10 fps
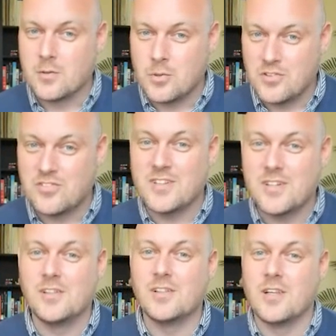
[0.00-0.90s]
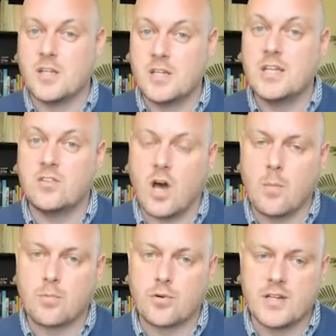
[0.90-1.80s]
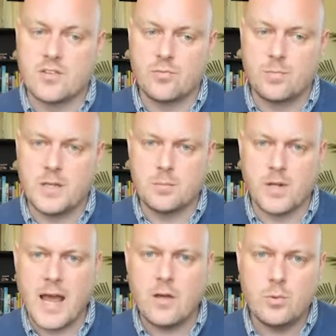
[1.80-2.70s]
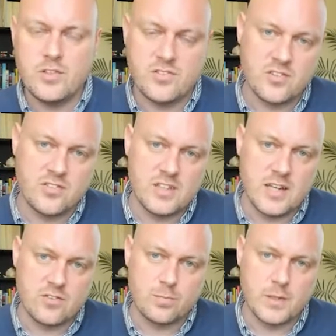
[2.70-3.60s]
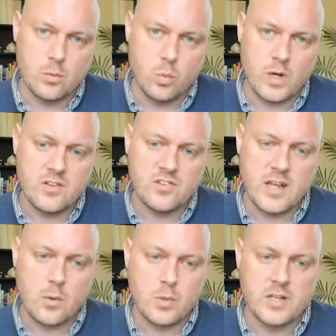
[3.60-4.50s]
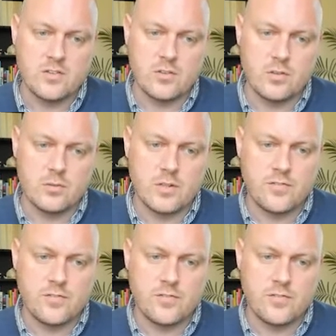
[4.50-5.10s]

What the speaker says: We still need to operate at speed, but how do we succeed at speed? What is it that we need to do?